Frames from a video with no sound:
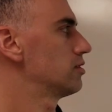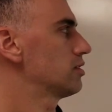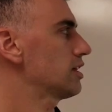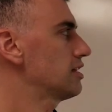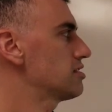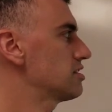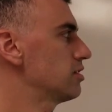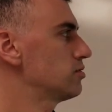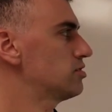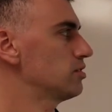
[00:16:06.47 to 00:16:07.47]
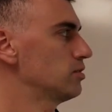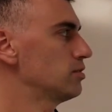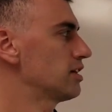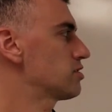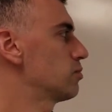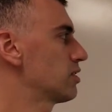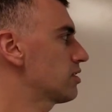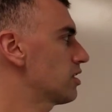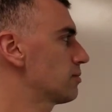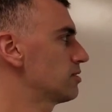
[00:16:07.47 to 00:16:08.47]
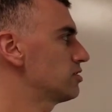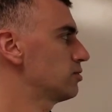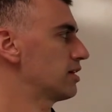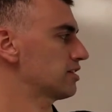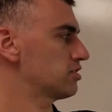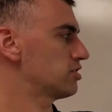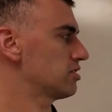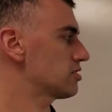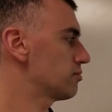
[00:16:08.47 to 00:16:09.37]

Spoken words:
Okay, CO2, that's 1 carbon, 2 oxygens.